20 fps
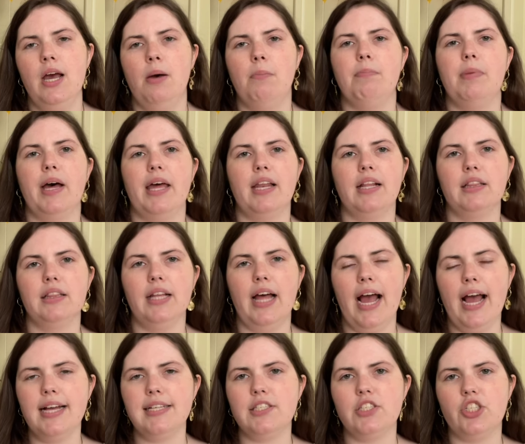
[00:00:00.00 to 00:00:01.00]
But
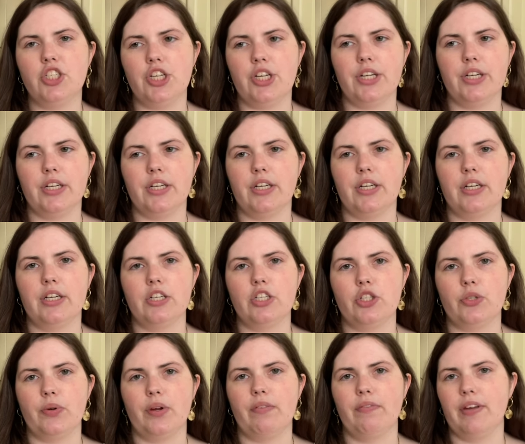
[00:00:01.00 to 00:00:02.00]
last year
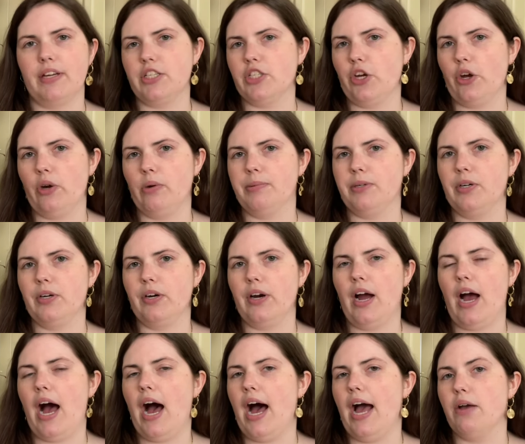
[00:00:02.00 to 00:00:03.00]
during Victober,
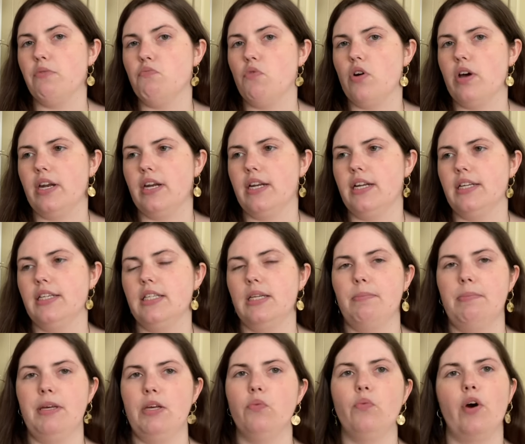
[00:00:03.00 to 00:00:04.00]
I wanted it to
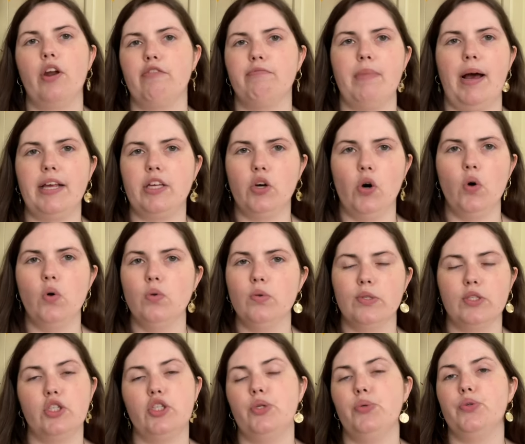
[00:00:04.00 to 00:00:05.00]
be one of my
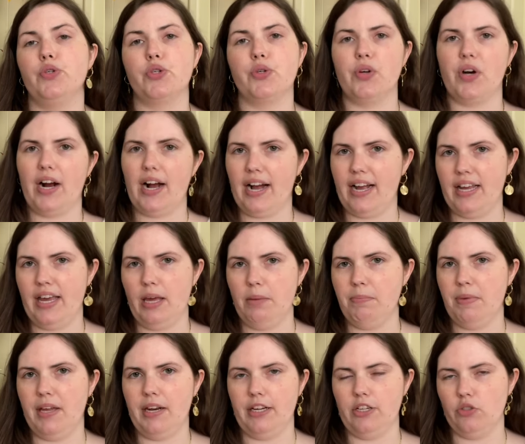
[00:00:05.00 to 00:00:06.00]
goals to try a
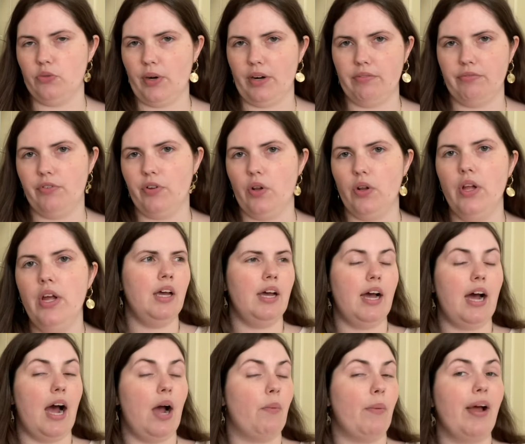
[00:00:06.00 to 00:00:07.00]
Penny Dreadful.
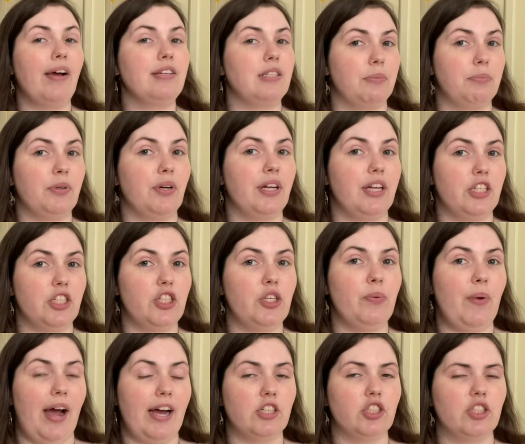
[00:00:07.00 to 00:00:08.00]
I wound up reading two
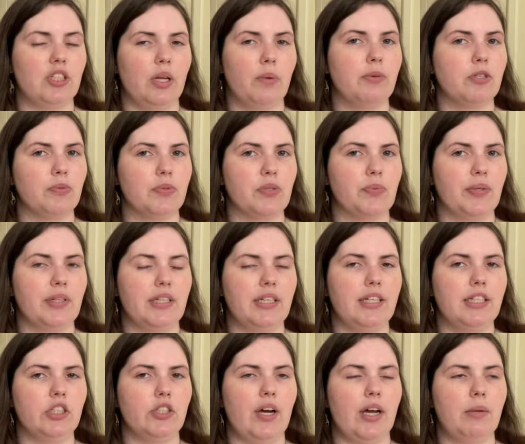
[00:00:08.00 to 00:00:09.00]
actually, which was really
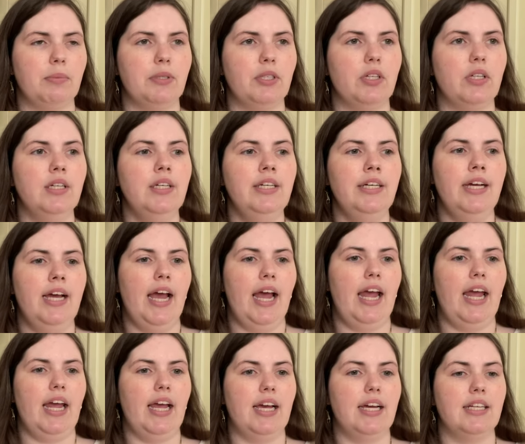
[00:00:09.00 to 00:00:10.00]
incredible.
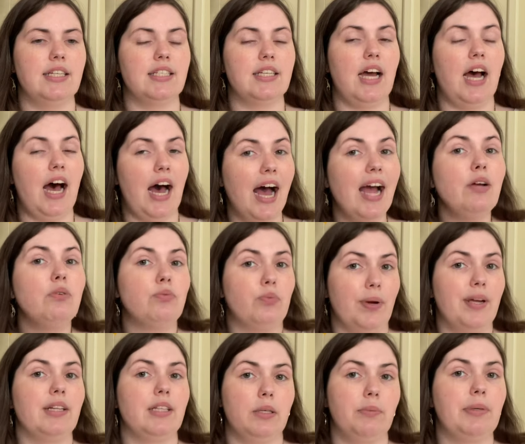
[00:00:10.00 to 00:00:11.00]
And I
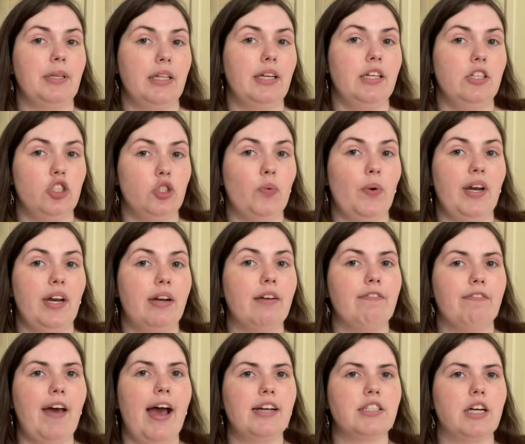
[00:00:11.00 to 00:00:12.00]
really, really enjoyed it. In
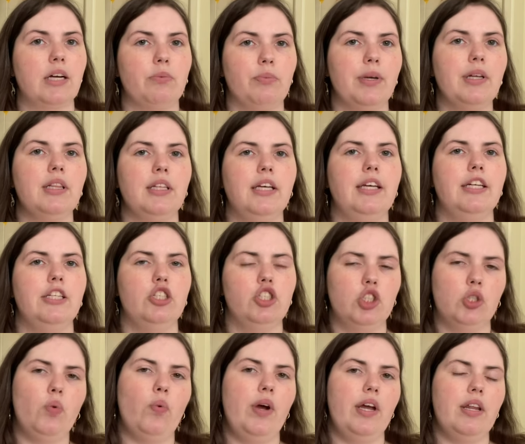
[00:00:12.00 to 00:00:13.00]
fact, I really
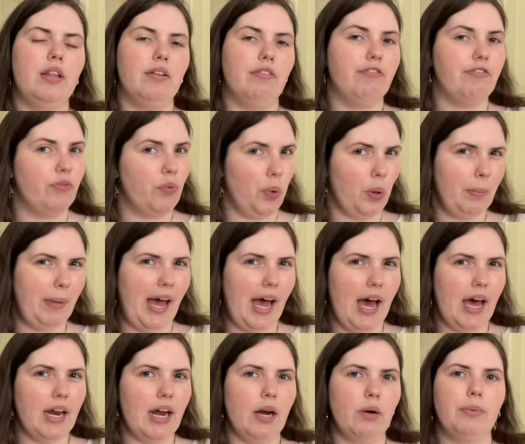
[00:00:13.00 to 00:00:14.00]
enjoyed the
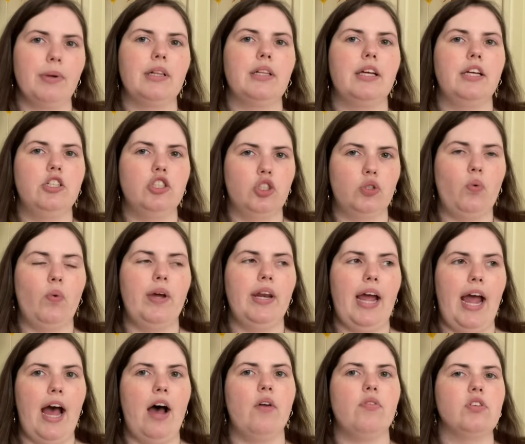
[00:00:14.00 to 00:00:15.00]
format. I really enjoyed
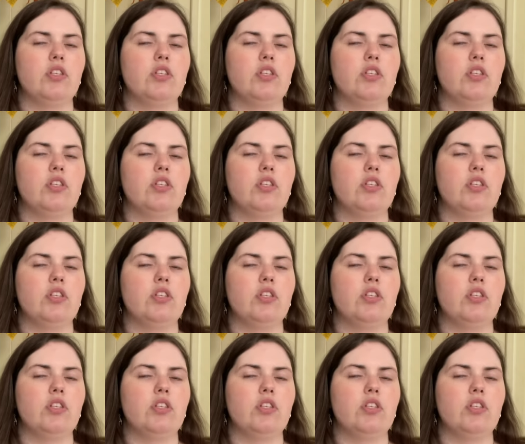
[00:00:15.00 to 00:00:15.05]
how the